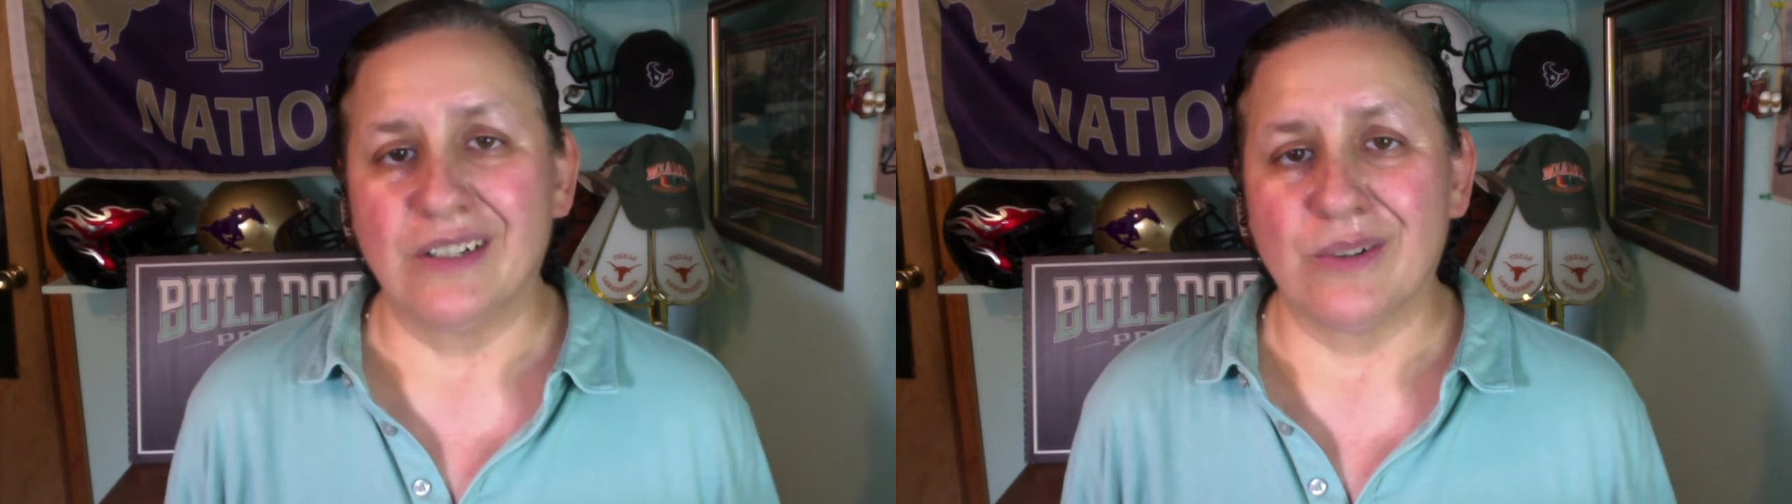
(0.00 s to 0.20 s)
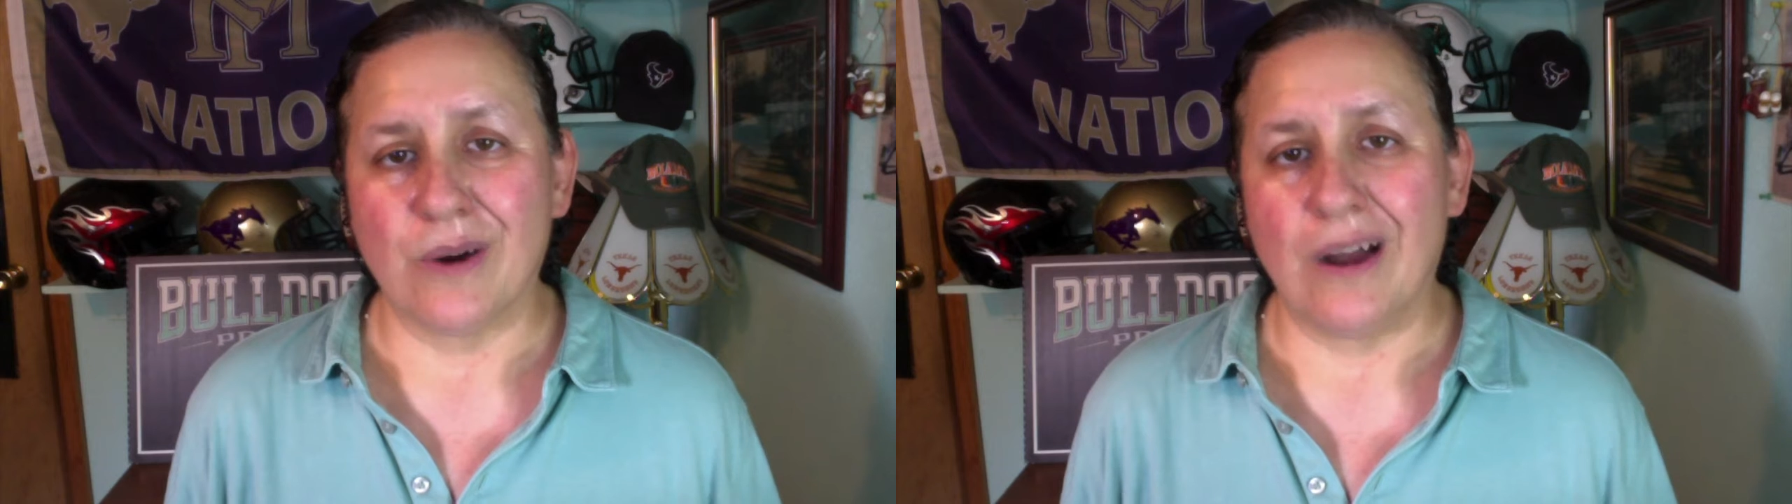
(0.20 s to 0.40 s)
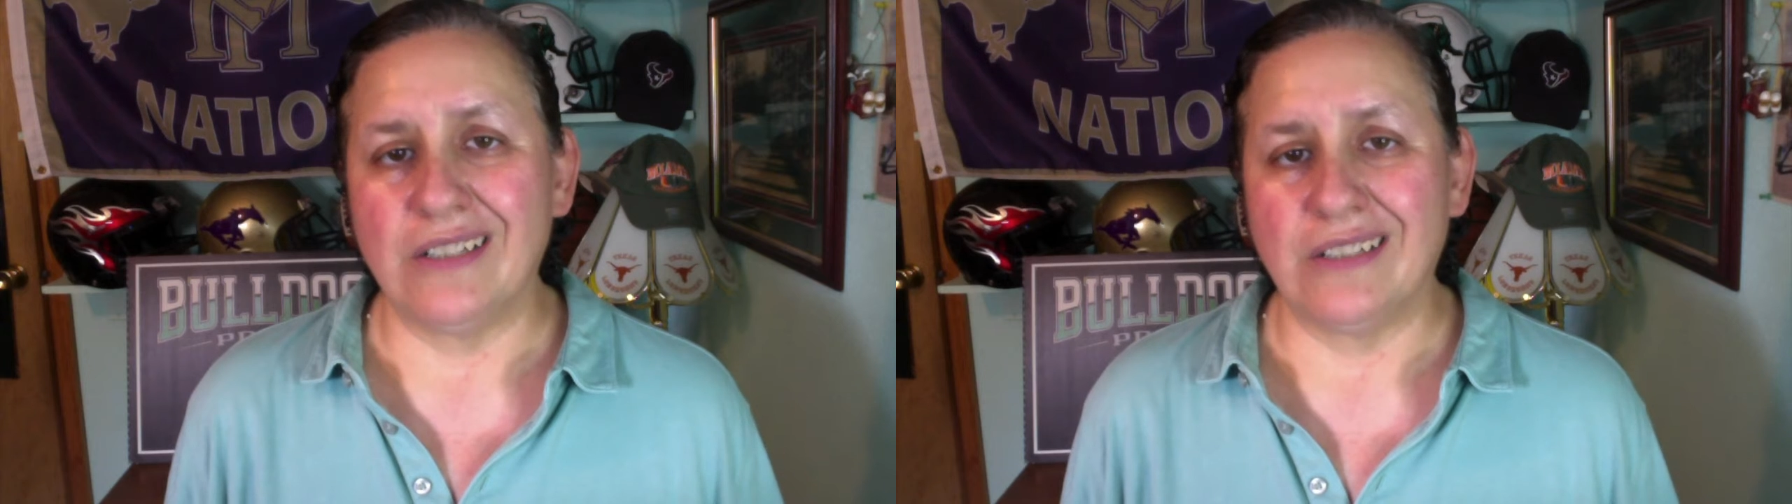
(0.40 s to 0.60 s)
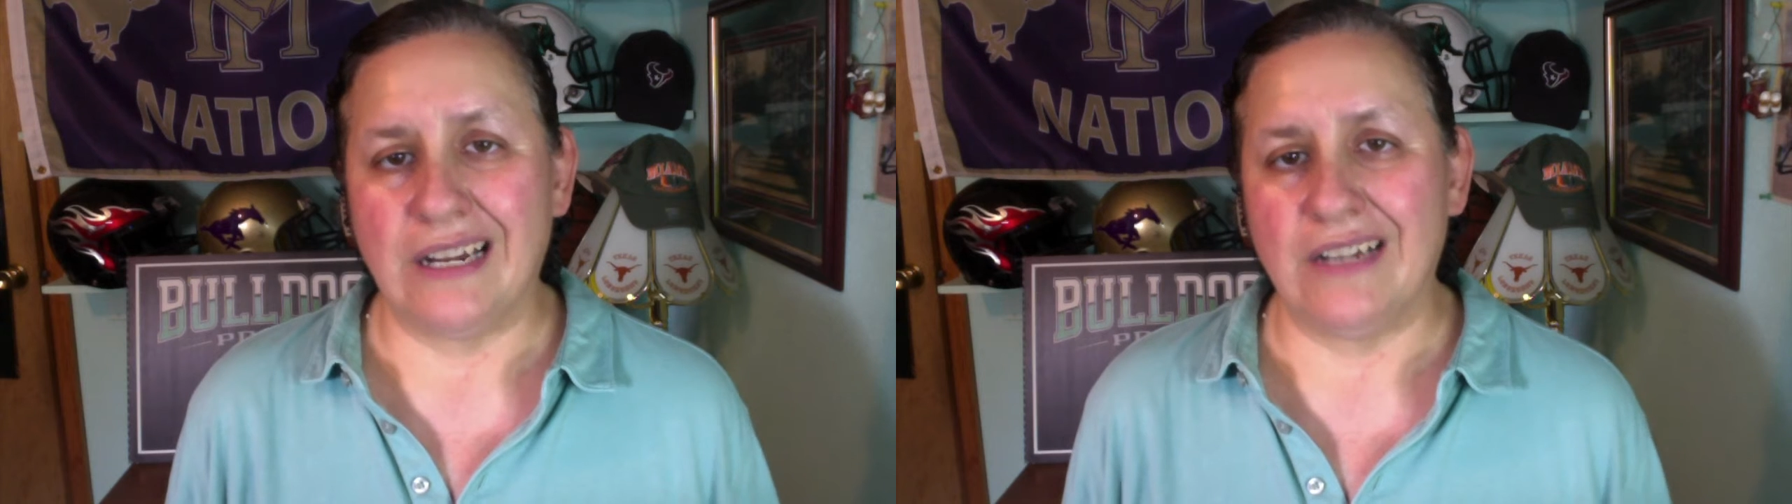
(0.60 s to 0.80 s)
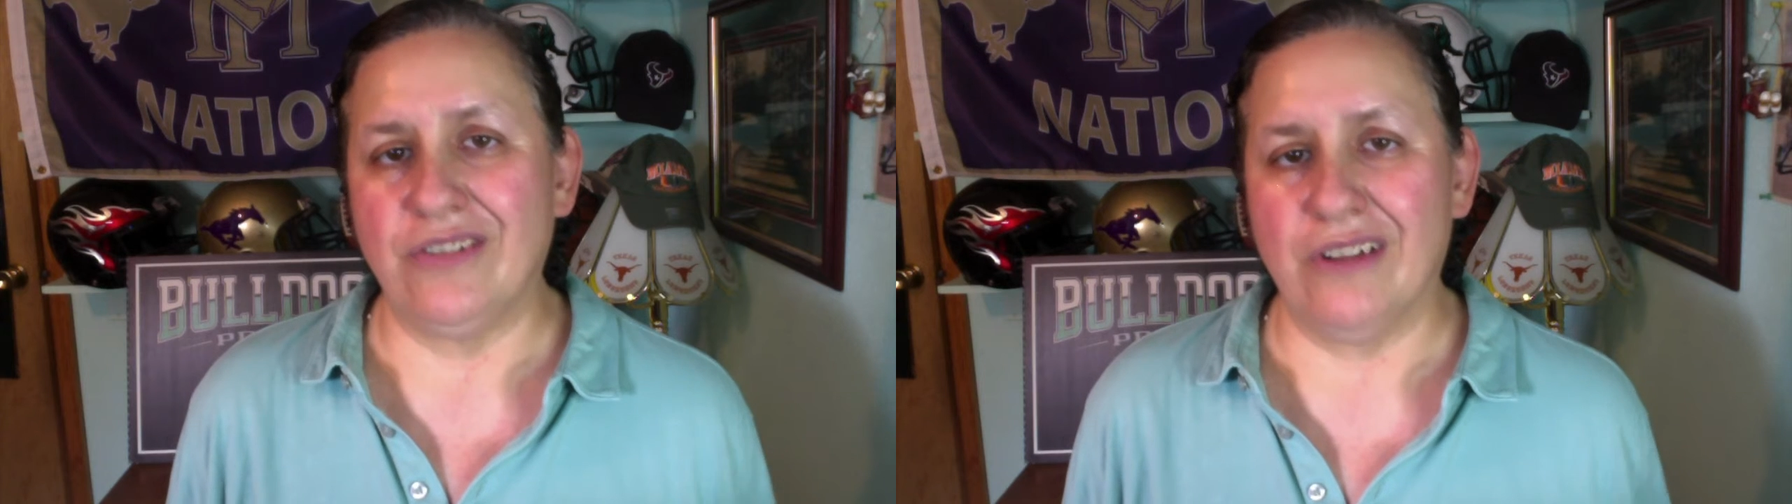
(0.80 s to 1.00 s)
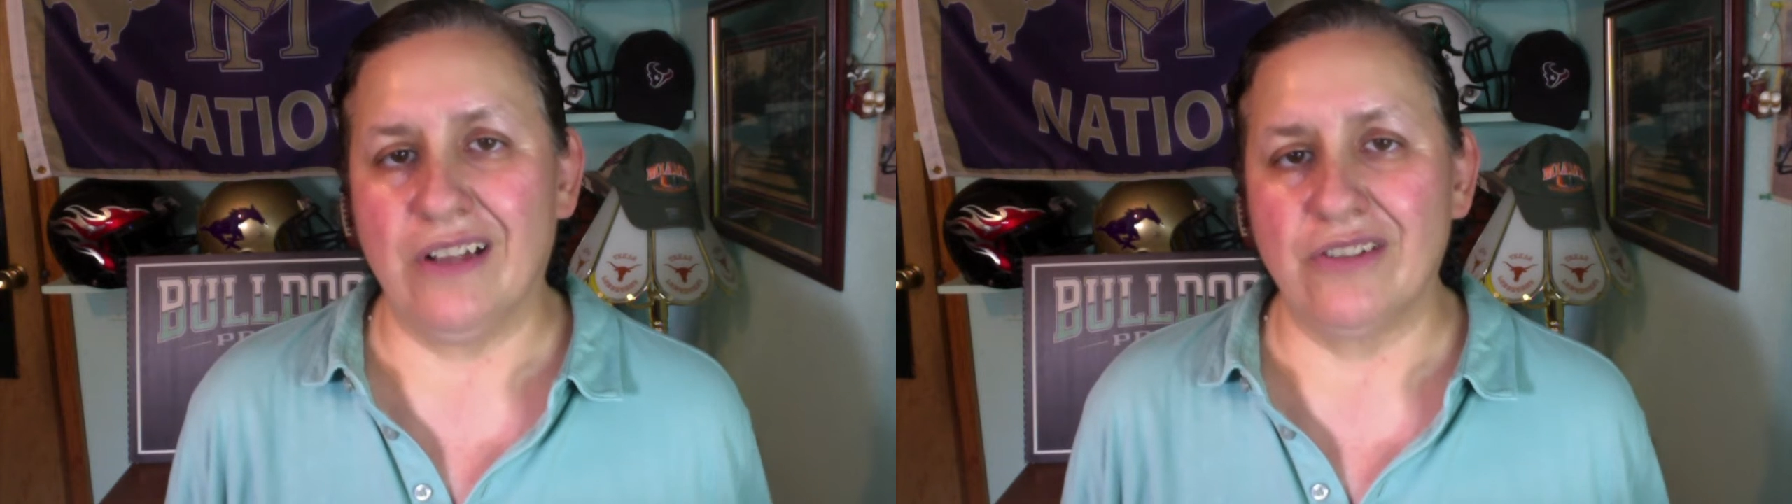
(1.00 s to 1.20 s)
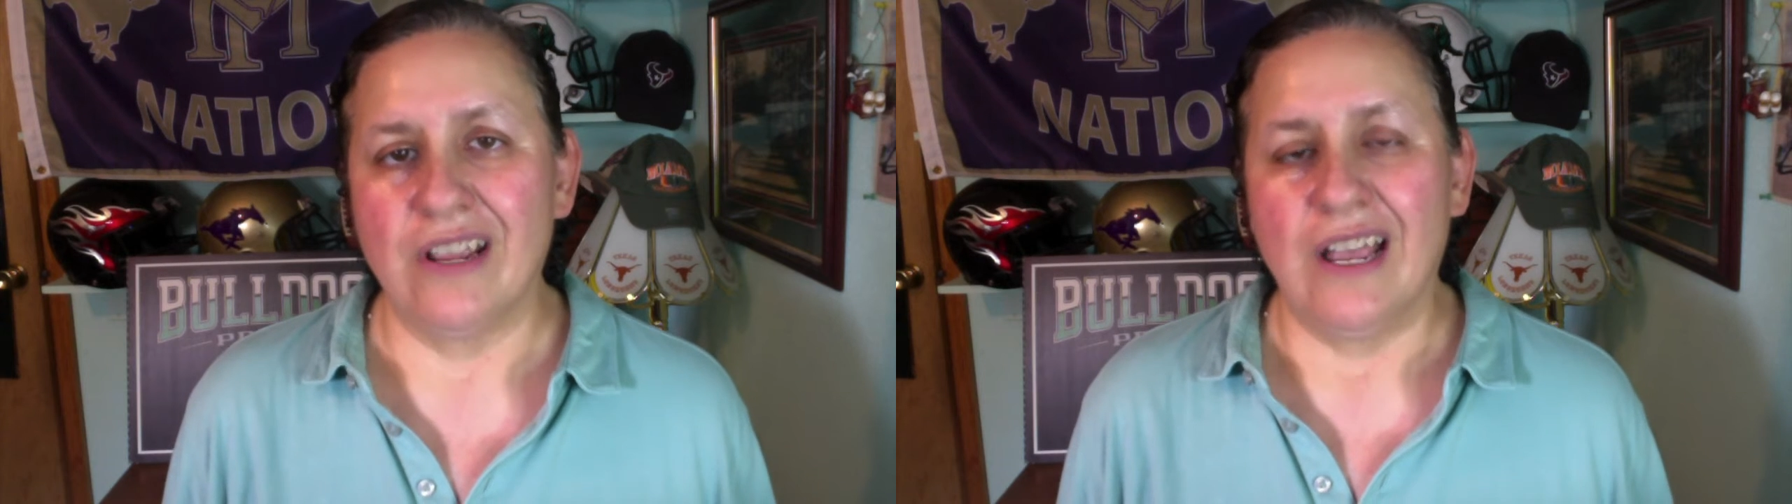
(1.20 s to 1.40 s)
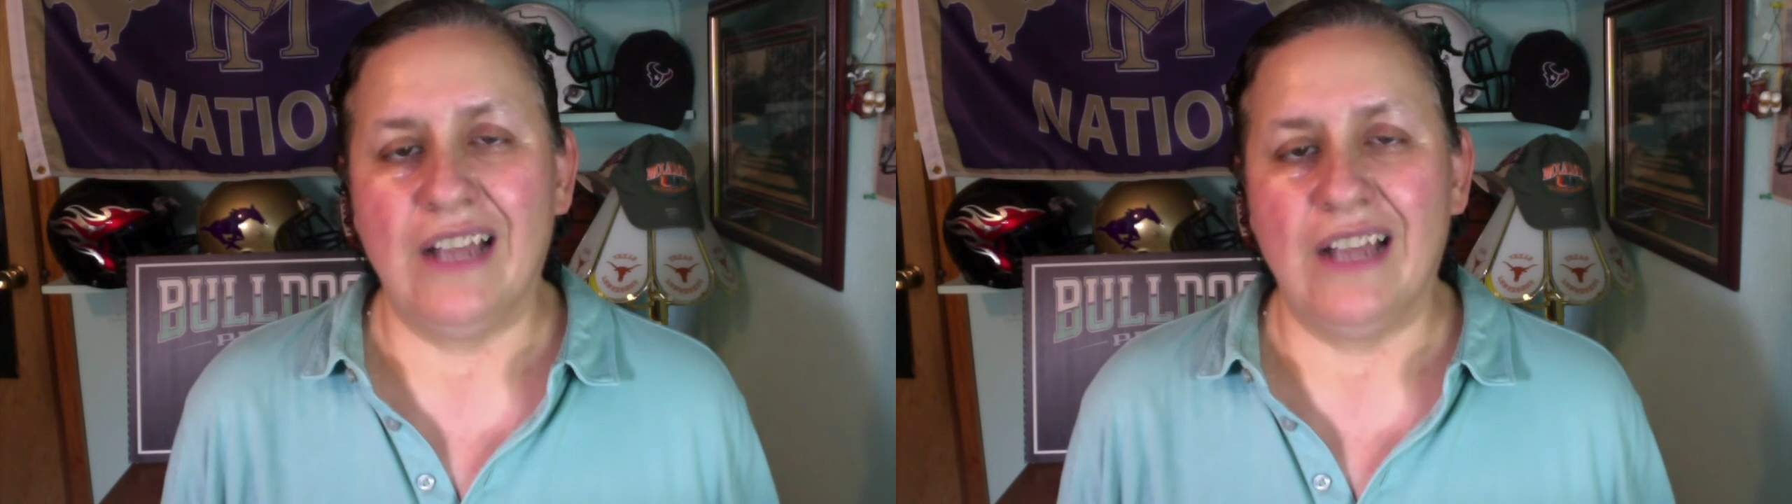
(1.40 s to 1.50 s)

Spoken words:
Cross Sanchez,